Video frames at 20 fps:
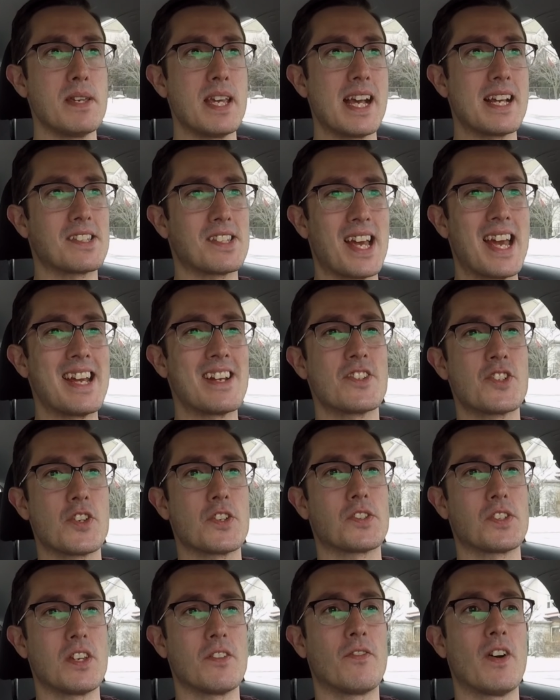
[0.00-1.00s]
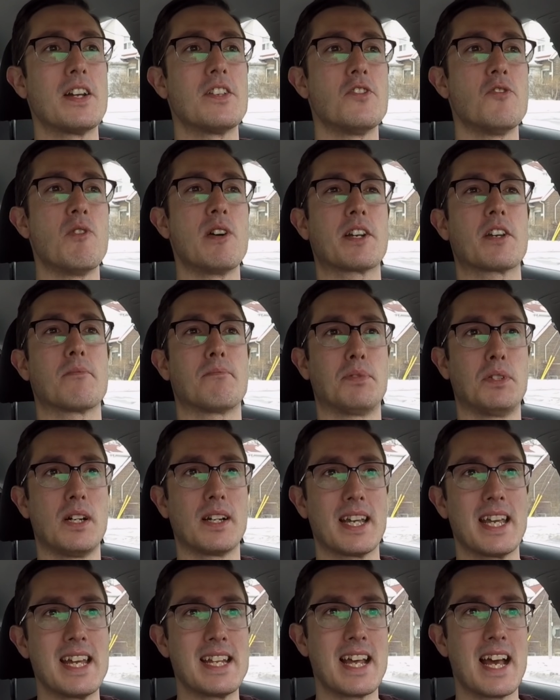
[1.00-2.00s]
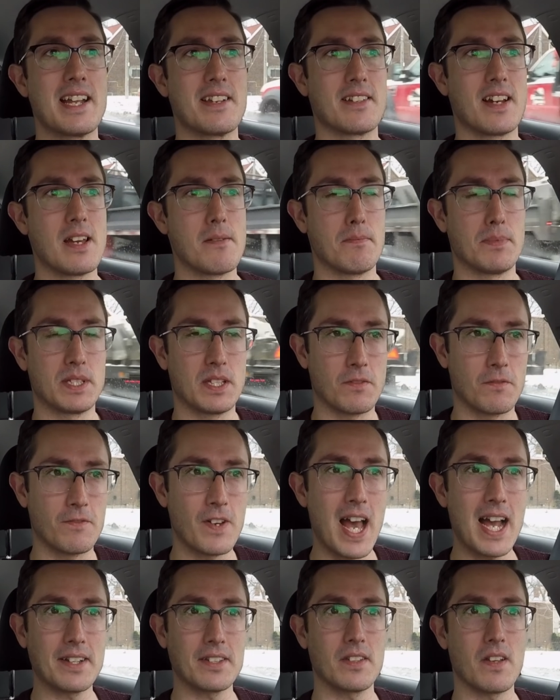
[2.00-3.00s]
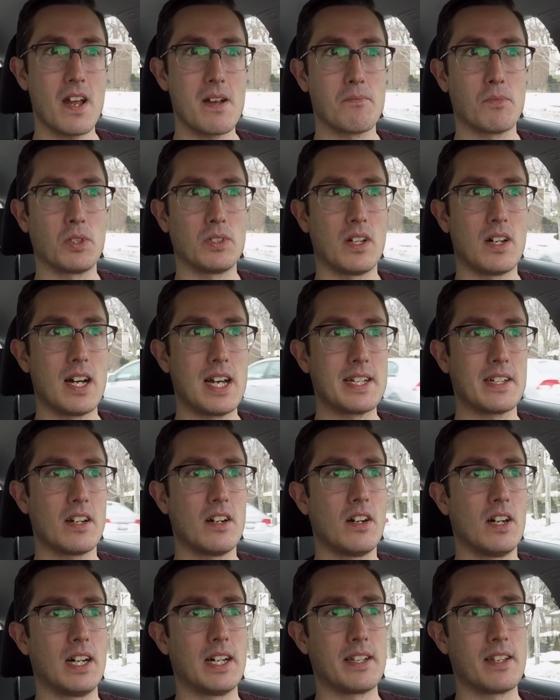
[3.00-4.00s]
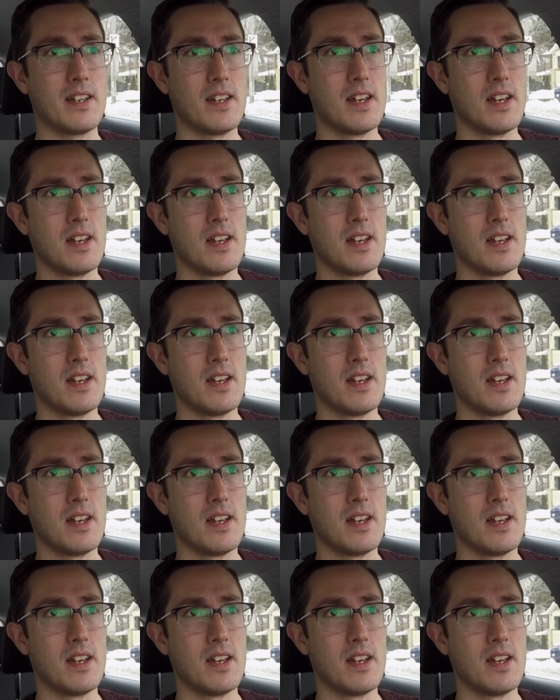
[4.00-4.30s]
me as anxious if I knew I could plug in at night, but the fact that I'm relying on